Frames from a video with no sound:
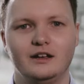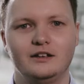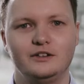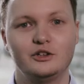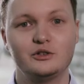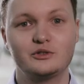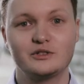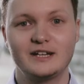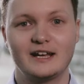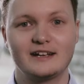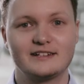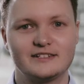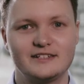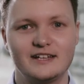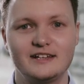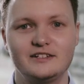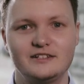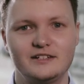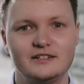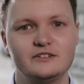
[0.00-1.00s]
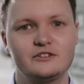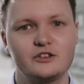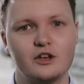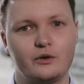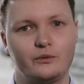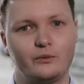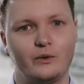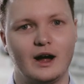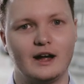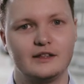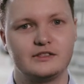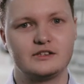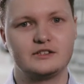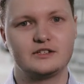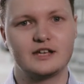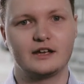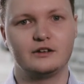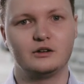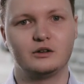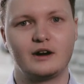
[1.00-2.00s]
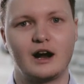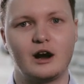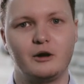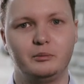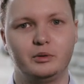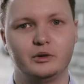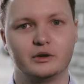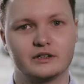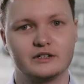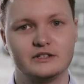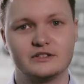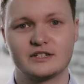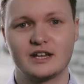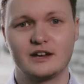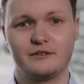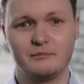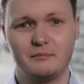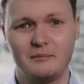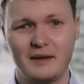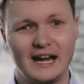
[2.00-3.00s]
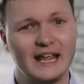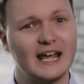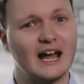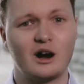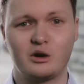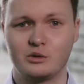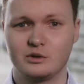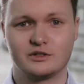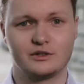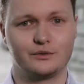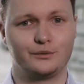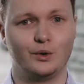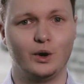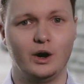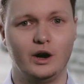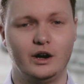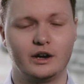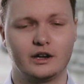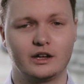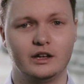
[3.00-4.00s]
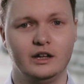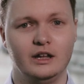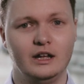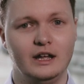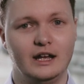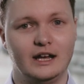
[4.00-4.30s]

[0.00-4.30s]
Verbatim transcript: Using existing software to check your output can save many hours of work